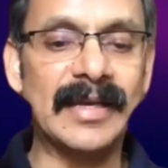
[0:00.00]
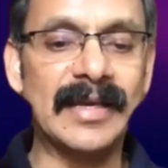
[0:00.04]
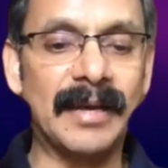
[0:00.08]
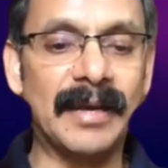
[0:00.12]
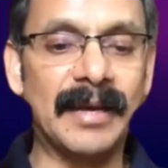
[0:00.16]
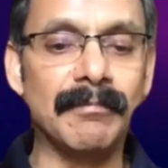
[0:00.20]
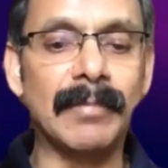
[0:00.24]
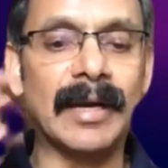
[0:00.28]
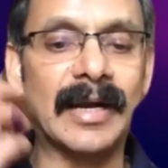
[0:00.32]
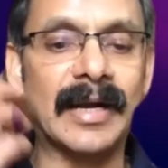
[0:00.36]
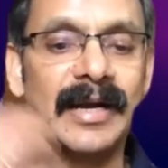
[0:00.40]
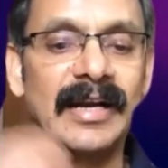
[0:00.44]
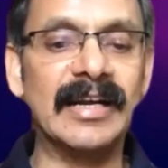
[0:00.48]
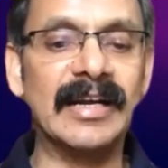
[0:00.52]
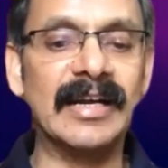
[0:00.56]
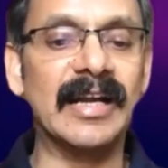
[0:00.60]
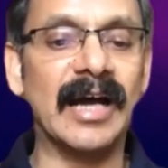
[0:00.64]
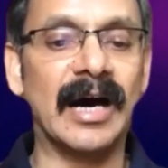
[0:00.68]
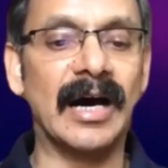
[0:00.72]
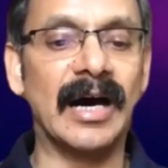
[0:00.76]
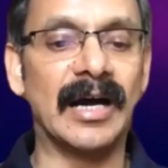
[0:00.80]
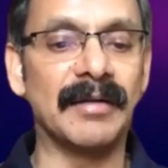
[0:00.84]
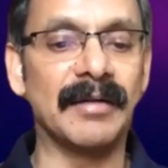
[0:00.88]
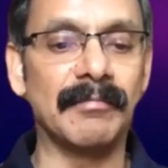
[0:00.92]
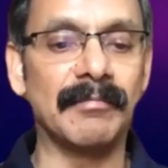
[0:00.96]
embedded in
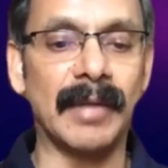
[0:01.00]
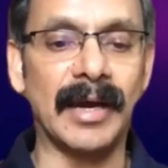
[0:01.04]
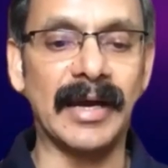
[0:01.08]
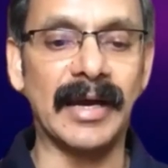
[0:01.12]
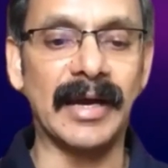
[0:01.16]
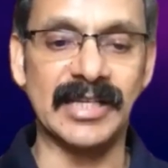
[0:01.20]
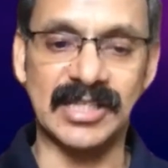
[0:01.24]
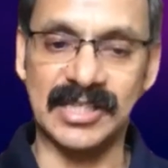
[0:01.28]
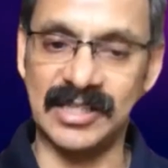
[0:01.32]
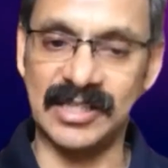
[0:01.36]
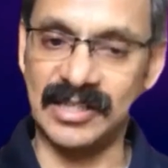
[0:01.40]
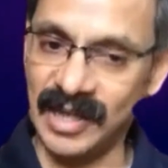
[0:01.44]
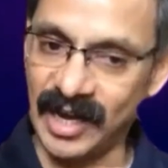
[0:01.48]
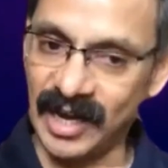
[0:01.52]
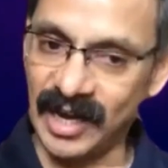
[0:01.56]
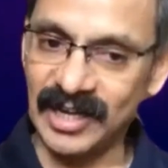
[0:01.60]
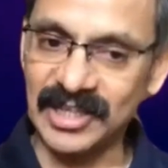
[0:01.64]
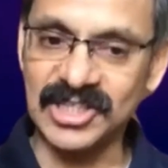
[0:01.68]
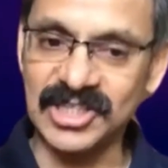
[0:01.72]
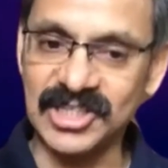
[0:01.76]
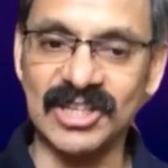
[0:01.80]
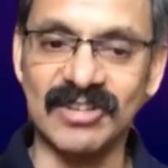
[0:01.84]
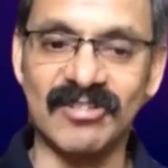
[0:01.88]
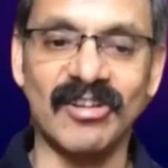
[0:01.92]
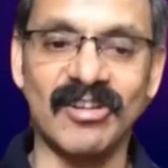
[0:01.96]
our minds, in our
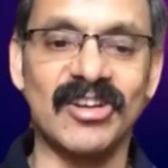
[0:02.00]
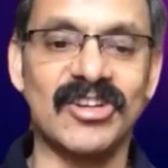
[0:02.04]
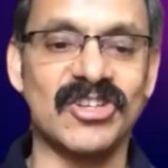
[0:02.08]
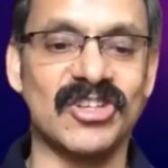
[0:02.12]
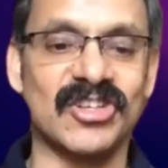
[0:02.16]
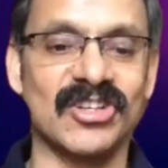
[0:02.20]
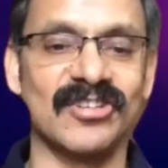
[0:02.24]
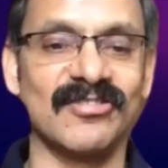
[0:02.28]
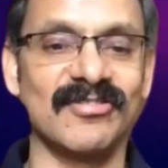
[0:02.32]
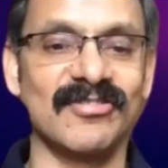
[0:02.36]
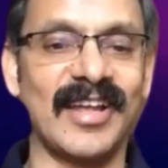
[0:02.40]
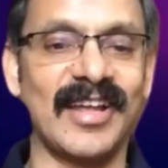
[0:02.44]
generation,